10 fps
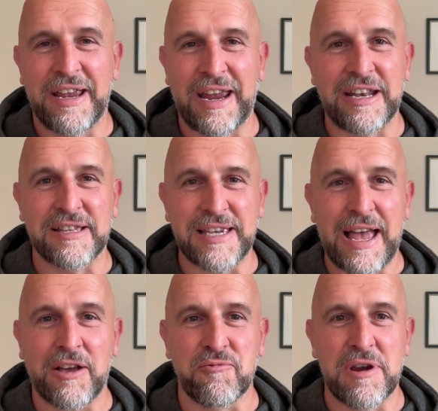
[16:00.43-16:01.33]
in
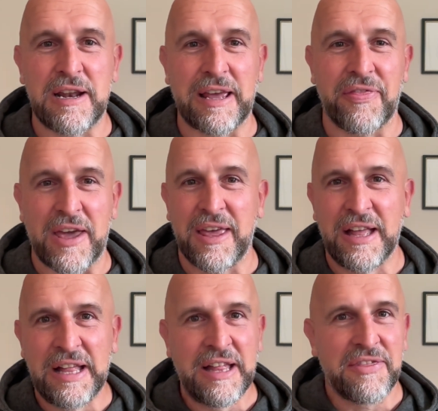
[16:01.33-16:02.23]
attack, really. And
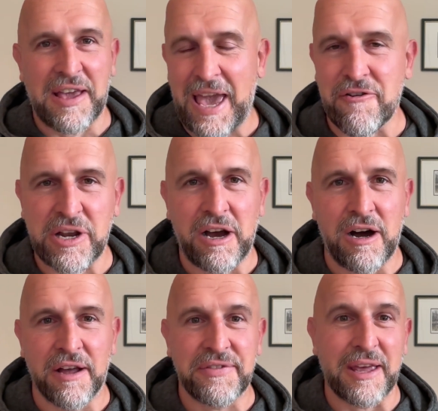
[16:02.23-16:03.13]
they carried
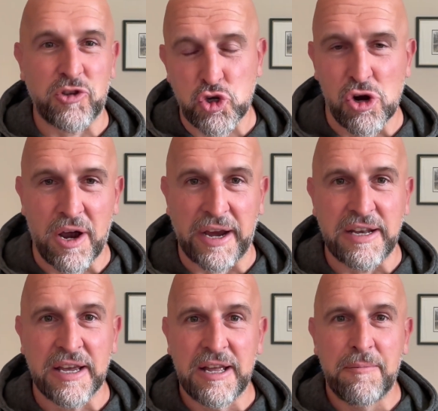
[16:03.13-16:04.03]
hard, they
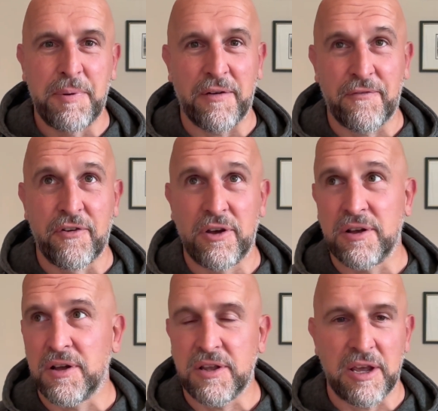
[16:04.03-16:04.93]
tried, but
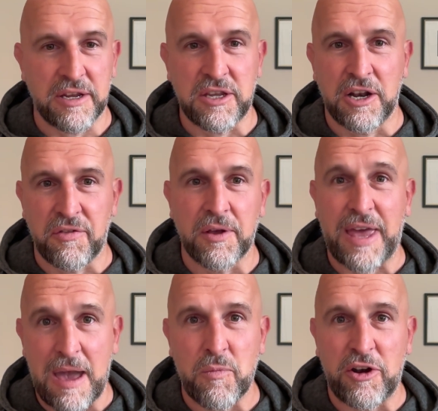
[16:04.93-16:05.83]
for, you know, the
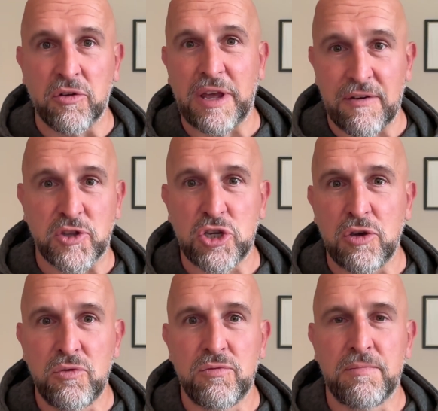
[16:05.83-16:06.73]
game went on here
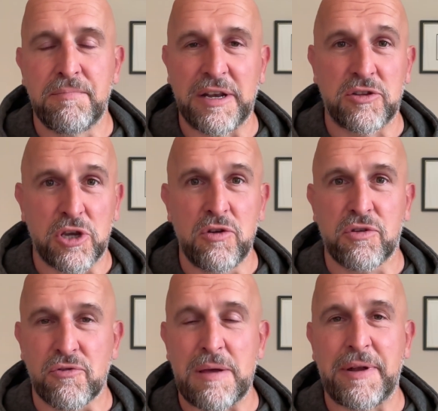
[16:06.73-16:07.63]

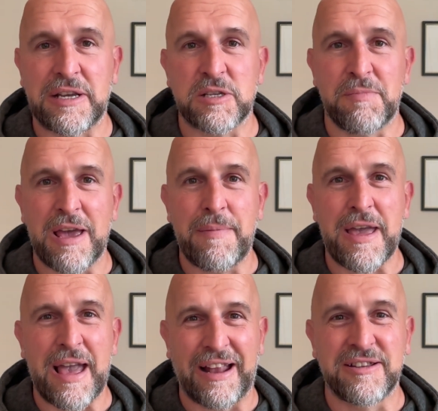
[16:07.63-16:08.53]
2-3 minutes
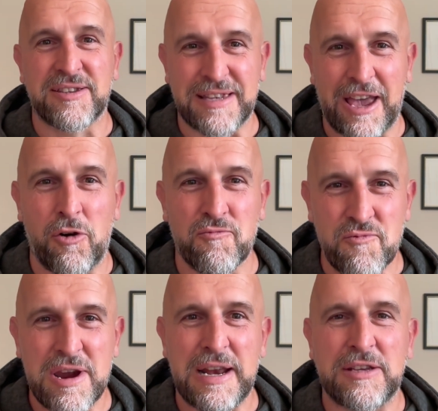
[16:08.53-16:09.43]
maybe, and Sale
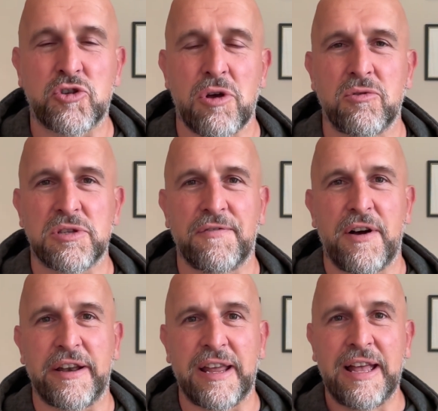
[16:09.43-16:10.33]
really struggled to
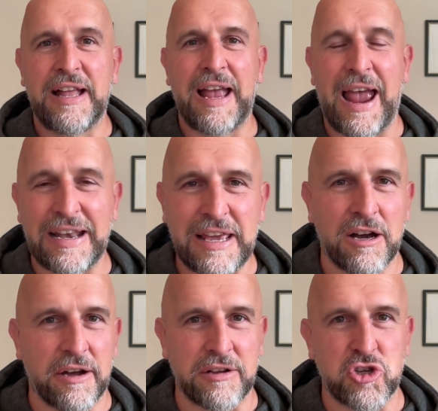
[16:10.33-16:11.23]
find any
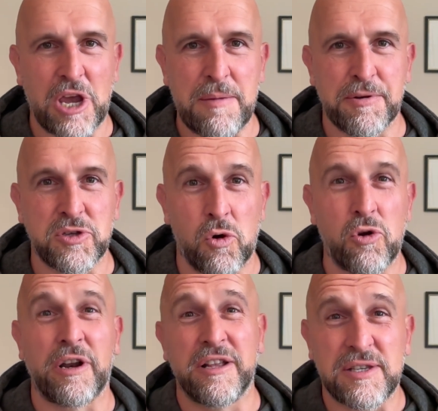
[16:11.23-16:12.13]
kind of shape at
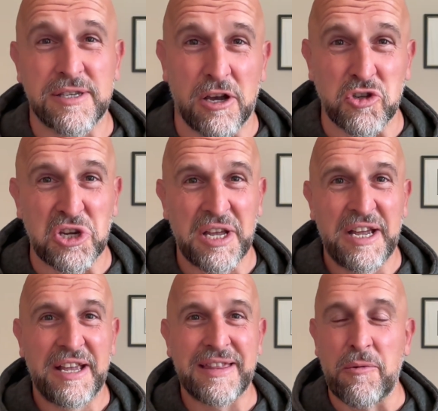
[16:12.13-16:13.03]
all. And as such,
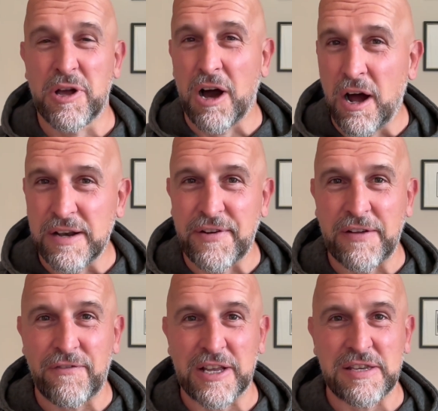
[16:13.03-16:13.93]
they were kind of
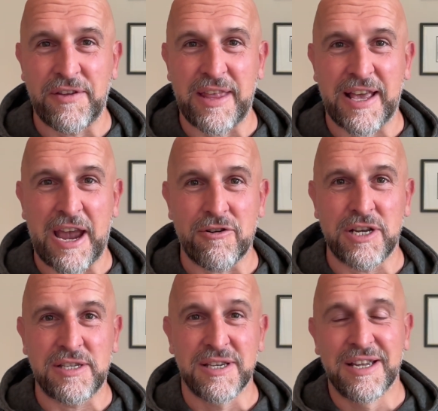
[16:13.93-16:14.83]
ineffective in their
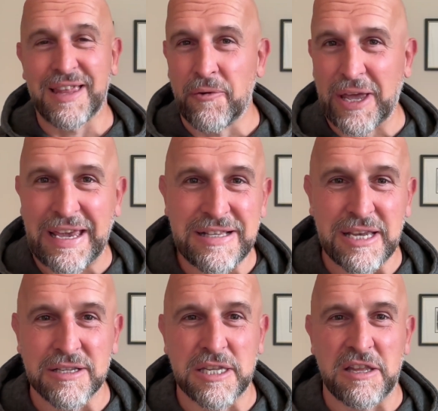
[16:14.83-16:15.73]
carries. They were
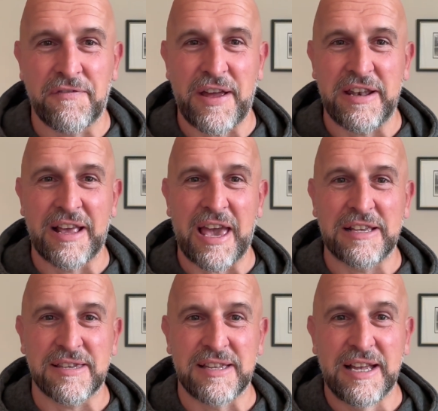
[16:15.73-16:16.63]
easier to defend
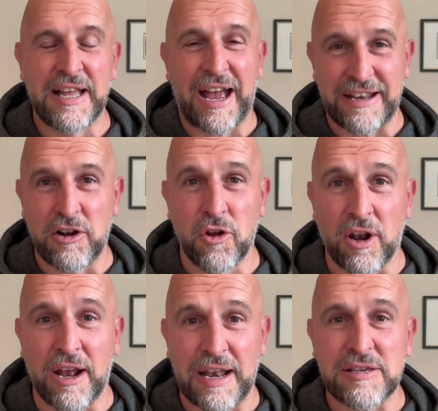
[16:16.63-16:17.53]
against, and it looked
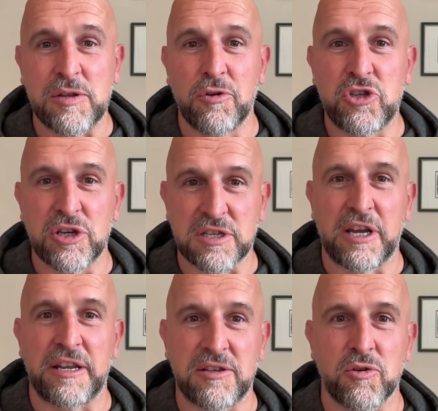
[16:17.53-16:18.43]
like Leicester were just
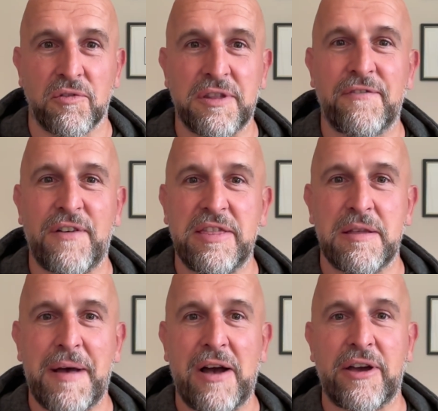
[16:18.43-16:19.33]
going to sort of defend
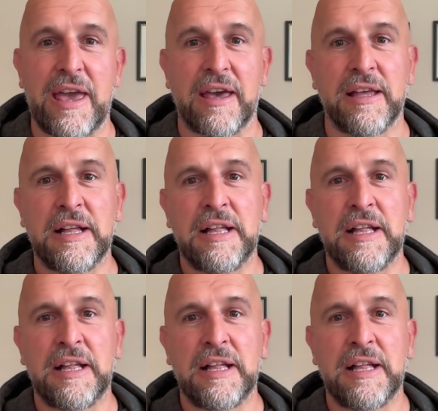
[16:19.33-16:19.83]
them out here.